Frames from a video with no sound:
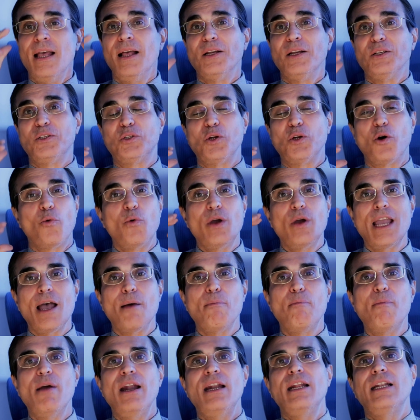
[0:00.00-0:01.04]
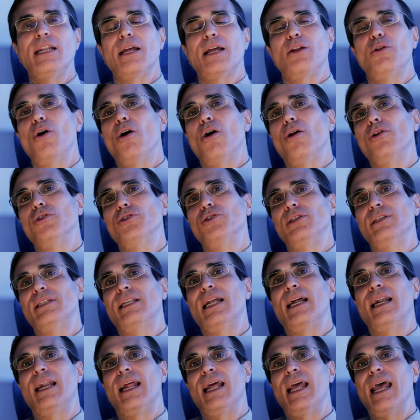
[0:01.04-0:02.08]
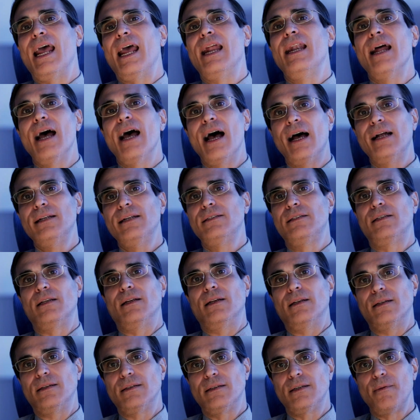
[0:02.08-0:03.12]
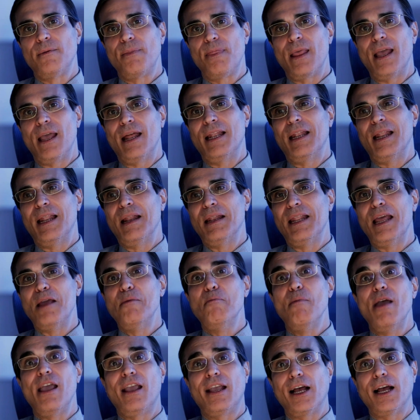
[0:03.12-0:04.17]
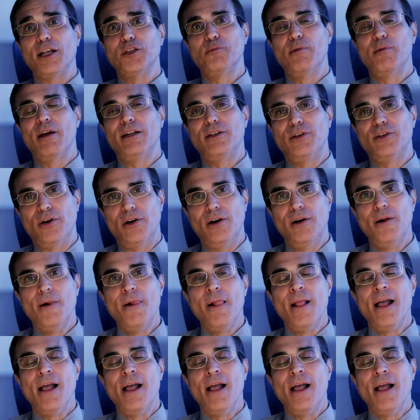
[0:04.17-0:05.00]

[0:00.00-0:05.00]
So we have many technologies that enhance us, they make us better.